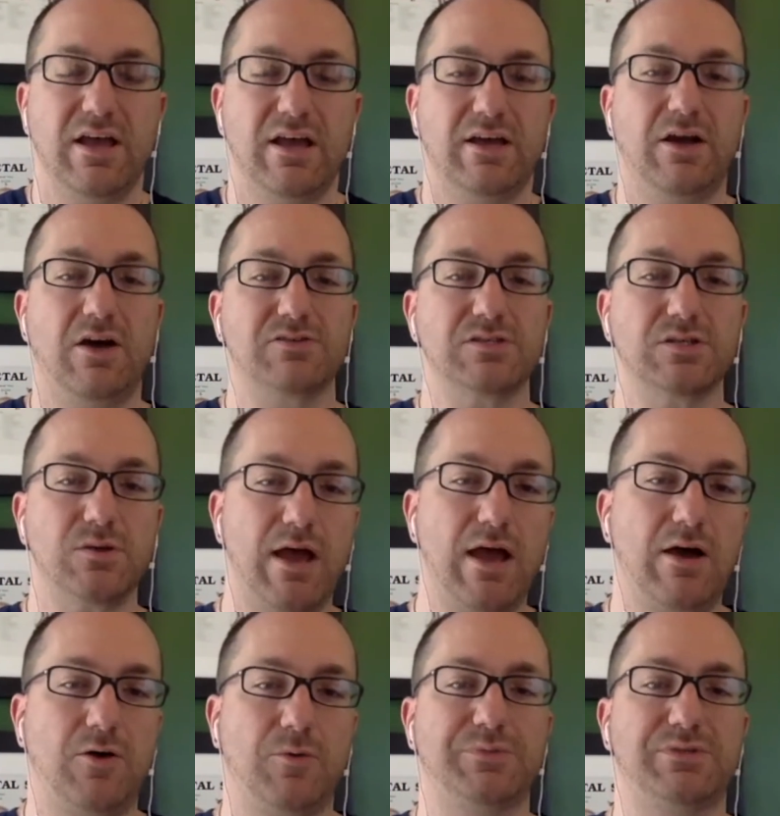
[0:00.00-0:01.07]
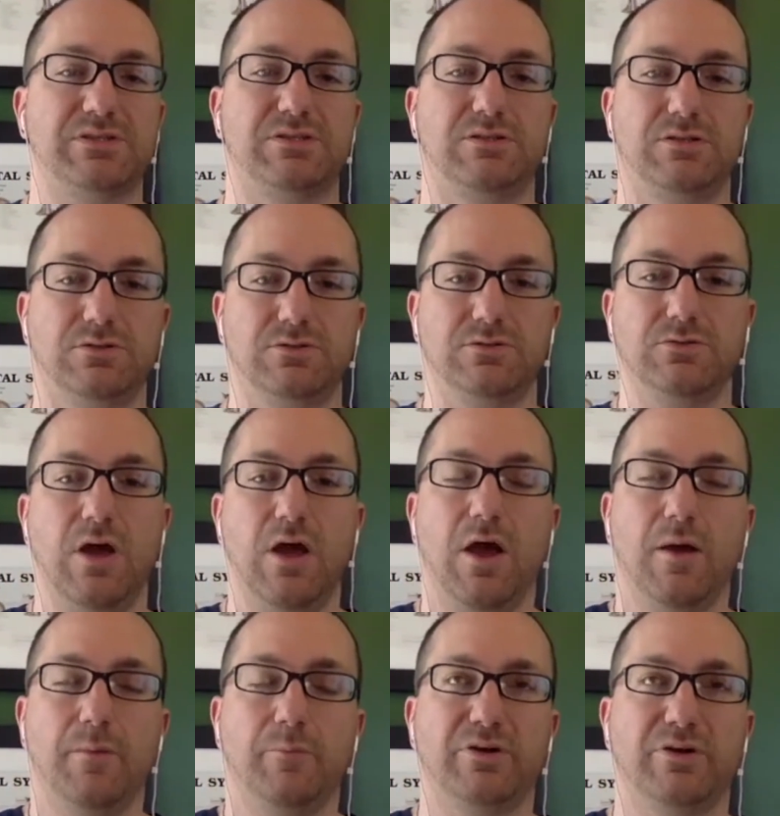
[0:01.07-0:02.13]
It also helps to
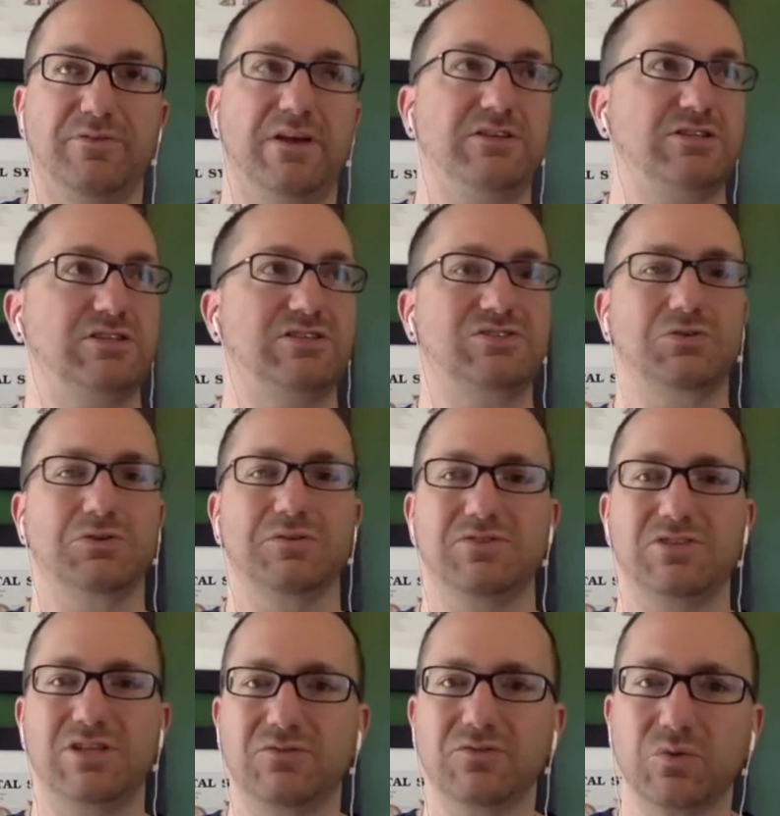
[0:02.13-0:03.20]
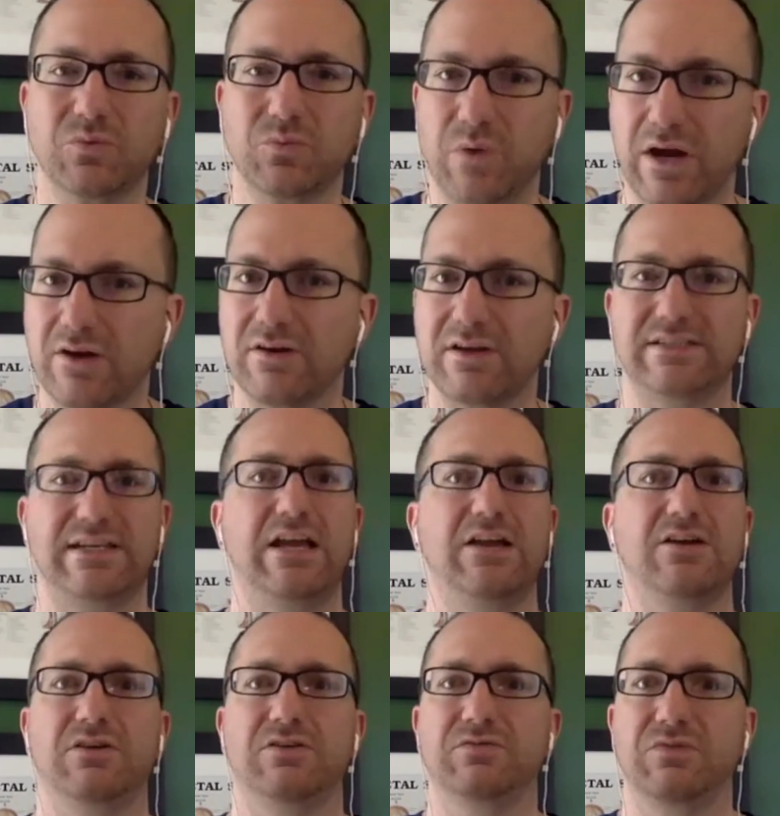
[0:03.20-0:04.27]
prevent just sort of general wear and
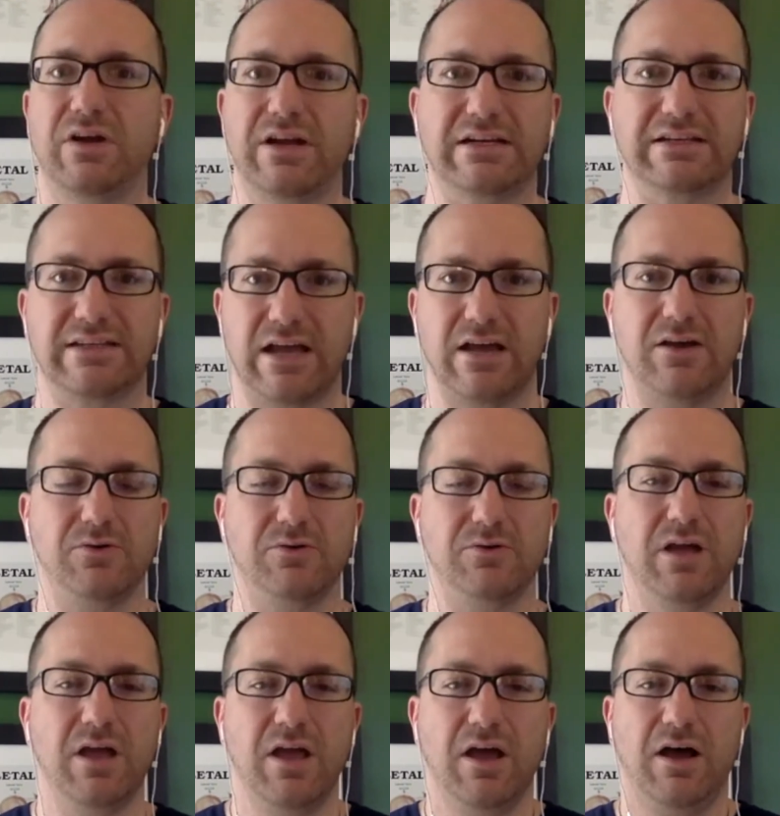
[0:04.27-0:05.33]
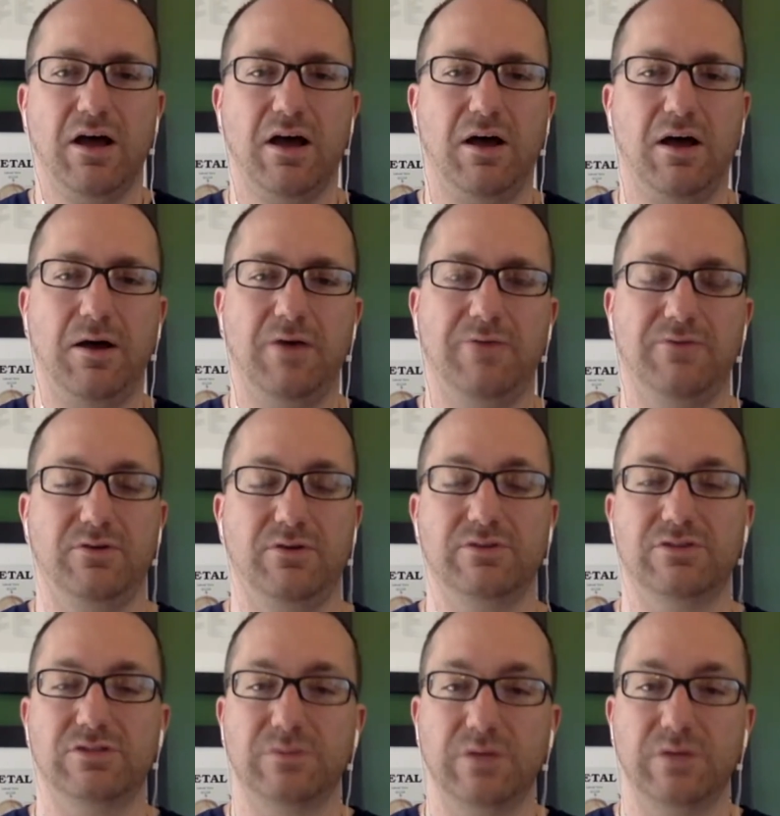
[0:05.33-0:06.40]
tear and running down of your
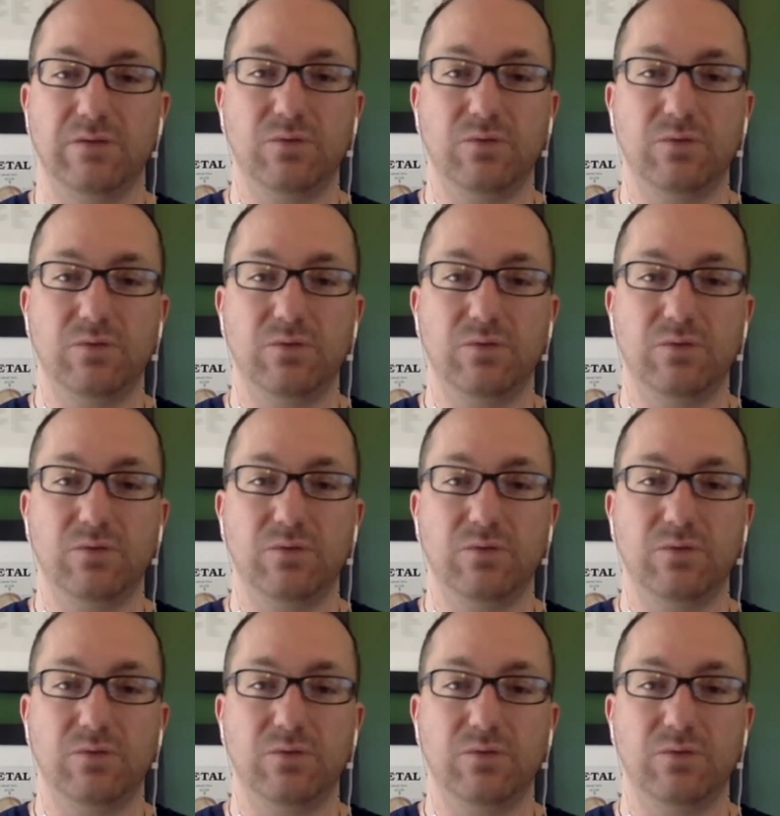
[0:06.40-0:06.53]
instrument.